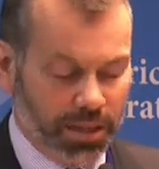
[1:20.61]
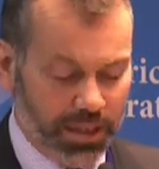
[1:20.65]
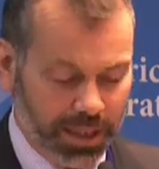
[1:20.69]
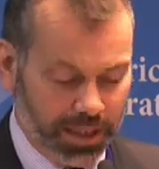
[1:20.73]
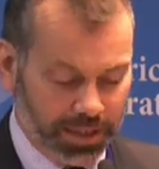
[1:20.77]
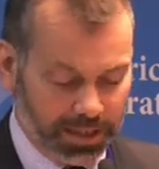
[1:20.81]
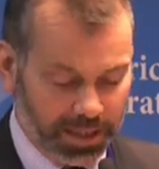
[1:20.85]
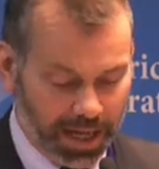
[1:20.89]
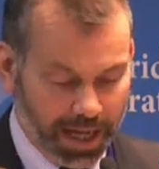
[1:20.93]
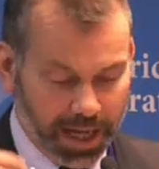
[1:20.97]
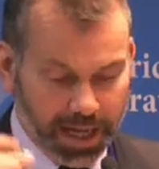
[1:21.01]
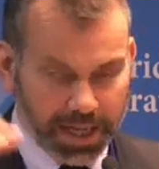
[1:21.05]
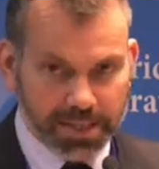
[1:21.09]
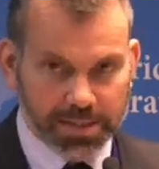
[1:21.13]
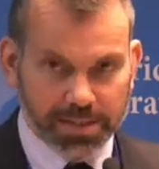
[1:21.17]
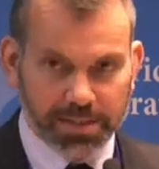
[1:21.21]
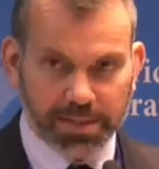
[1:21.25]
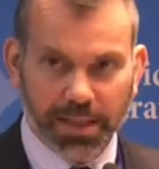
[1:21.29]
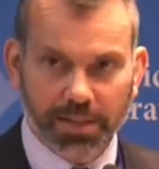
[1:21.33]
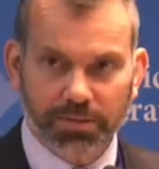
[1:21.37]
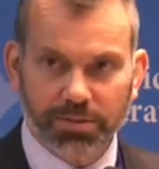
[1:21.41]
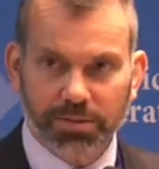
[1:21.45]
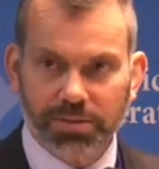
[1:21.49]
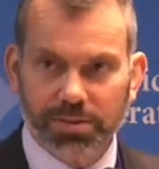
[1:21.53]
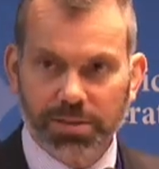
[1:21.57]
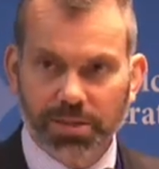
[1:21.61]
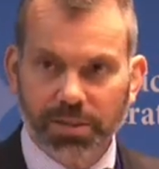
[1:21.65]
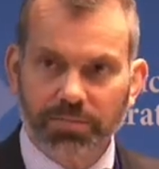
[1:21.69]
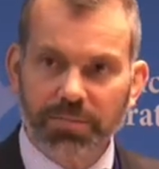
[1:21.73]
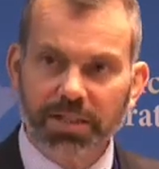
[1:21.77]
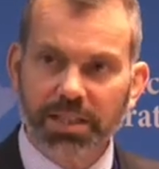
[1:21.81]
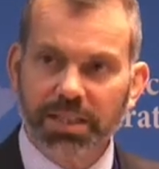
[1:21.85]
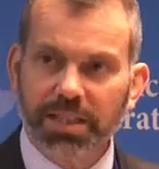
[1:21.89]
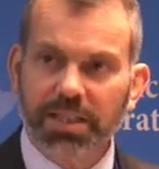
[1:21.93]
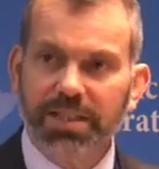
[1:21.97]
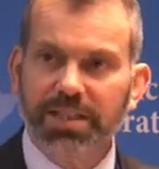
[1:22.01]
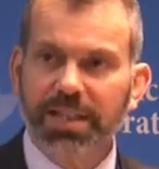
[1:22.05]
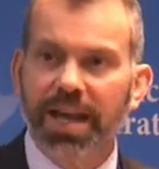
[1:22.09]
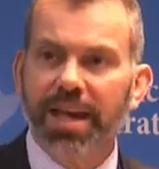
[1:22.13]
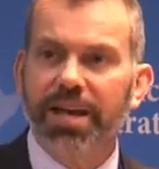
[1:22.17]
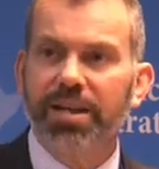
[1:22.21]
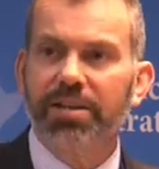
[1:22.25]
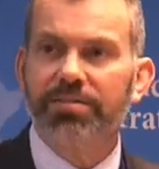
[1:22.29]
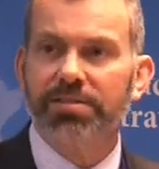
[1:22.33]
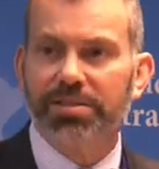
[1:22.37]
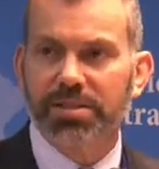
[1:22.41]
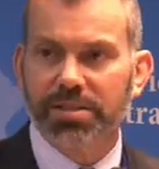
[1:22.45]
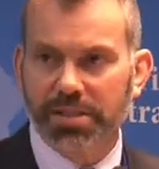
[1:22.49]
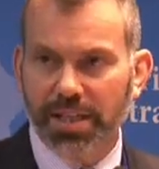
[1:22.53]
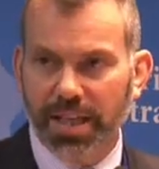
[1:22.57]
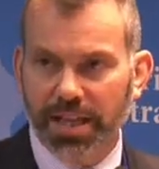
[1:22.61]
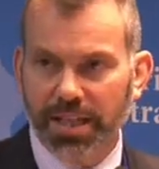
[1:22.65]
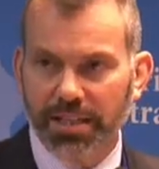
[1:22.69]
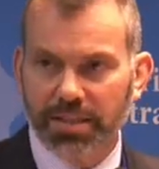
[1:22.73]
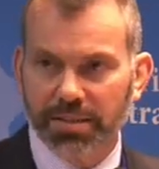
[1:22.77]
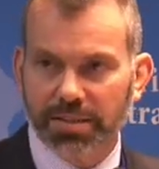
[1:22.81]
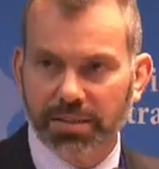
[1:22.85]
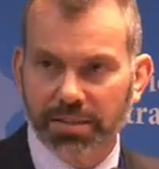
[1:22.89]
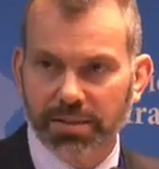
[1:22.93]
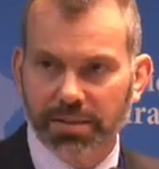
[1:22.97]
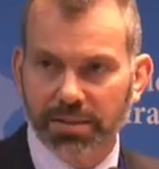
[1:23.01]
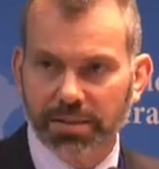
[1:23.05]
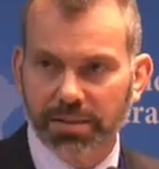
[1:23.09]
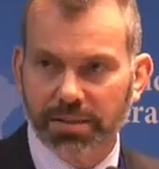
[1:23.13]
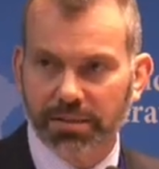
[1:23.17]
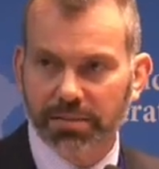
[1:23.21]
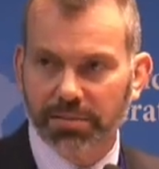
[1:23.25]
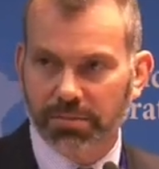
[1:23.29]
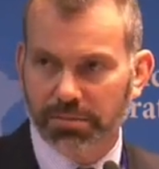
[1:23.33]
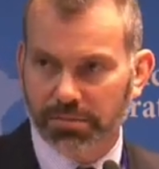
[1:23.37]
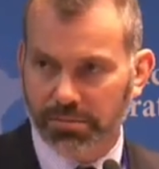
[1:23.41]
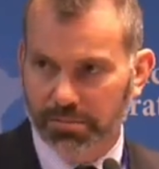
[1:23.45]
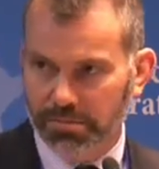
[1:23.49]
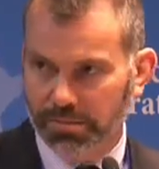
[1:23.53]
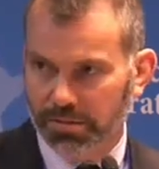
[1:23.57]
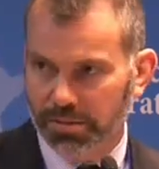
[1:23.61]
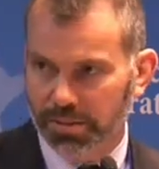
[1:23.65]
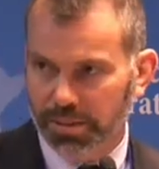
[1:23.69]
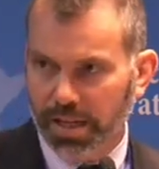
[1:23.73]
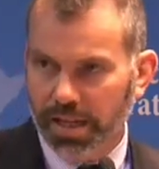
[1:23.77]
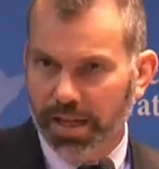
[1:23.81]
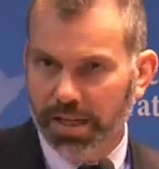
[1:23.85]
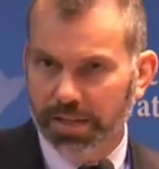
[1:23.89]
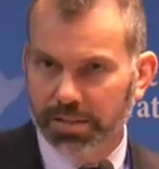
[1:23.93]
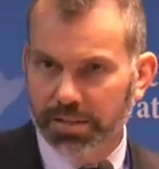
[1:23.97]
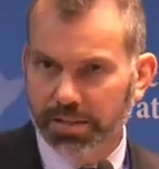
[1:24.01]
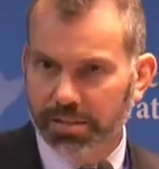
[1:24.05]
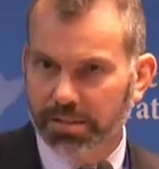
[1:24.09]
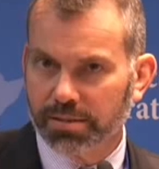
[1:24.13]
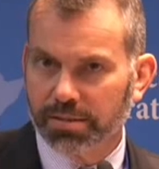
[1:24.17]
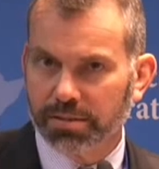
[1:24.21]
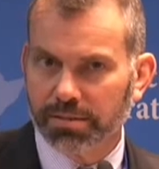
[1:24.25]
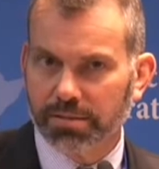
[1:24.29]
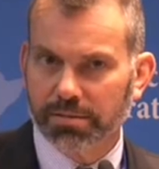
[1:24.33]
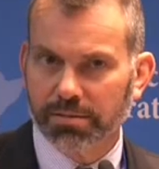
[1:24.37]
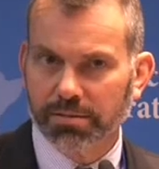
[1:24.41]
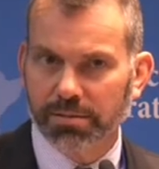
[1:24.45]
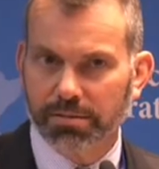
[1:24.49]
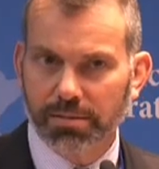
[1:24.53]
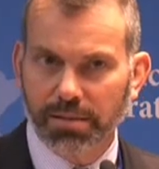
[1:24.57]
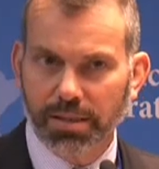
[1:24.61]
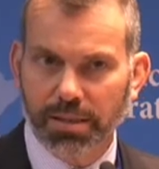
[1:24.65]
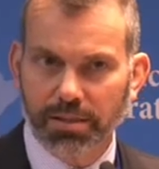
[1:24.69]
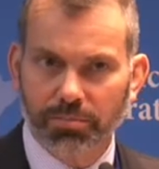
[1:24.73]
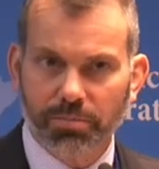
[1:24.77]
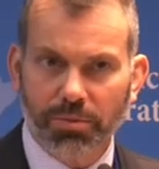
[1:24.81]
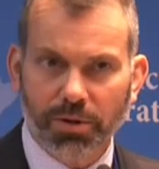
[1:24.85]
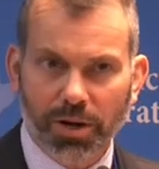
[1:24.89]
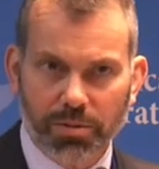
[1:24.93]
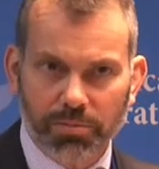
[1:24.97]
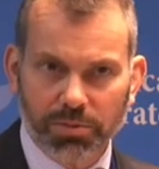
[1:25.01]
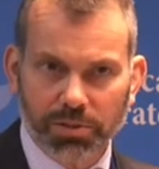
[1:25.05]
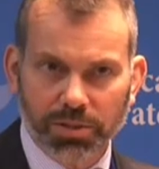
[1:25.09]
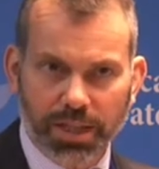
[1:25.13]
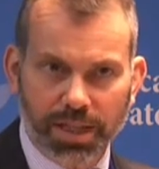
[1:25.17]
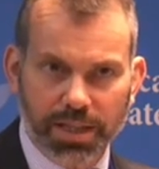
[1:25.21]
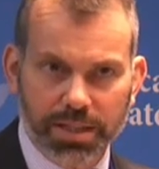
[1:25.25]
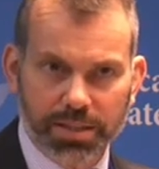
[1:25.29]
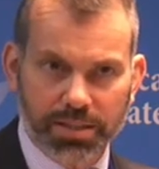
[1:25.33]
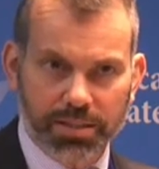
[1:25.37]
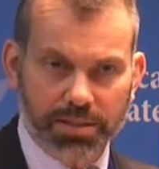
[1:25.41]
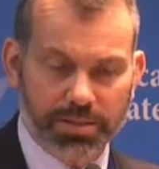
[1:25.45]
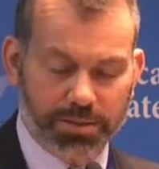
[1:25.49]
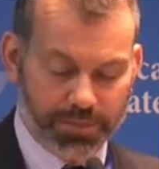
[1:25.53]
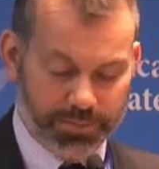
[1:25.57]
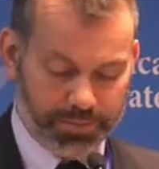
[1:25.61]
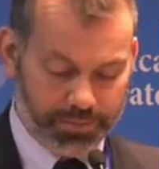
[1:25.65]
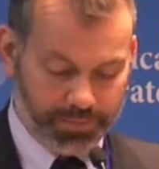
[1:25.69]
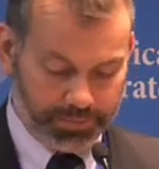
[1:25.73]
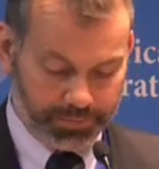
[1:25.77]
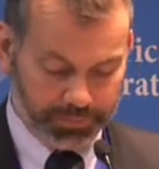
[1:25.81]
at the highest level, something that the head of state signs and promulgates,